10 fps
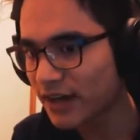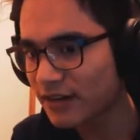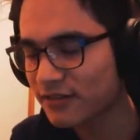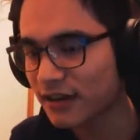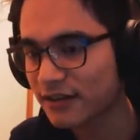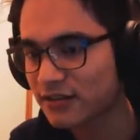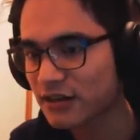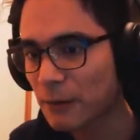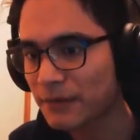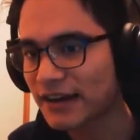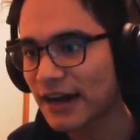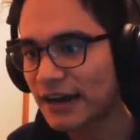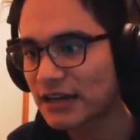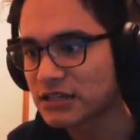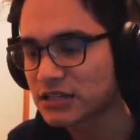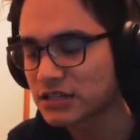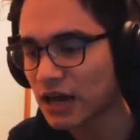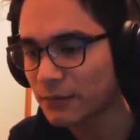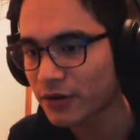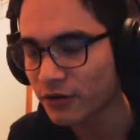That is like some kind of
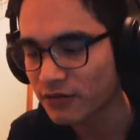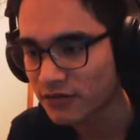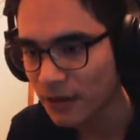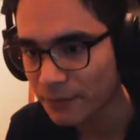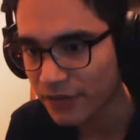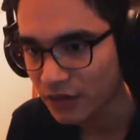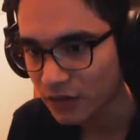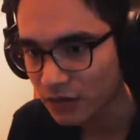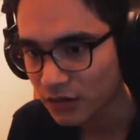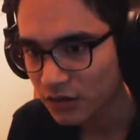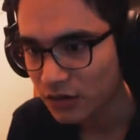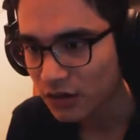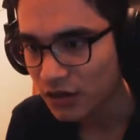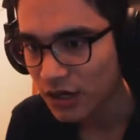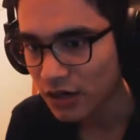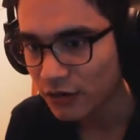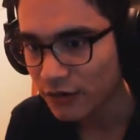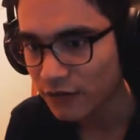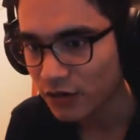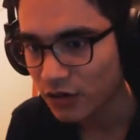zombie or something. I don't
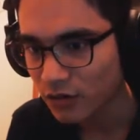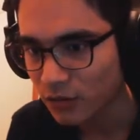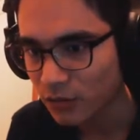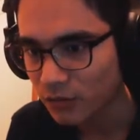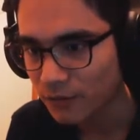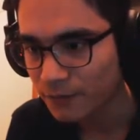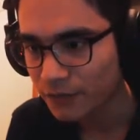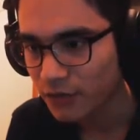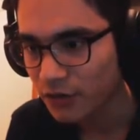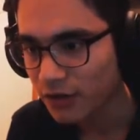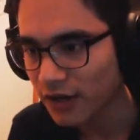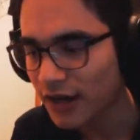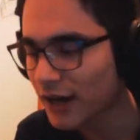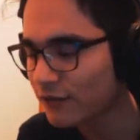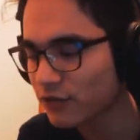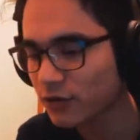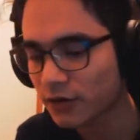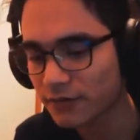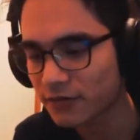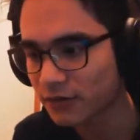even know. Okay, I have to go
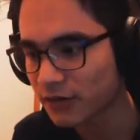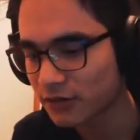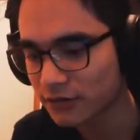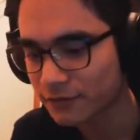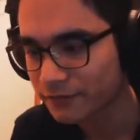up to it.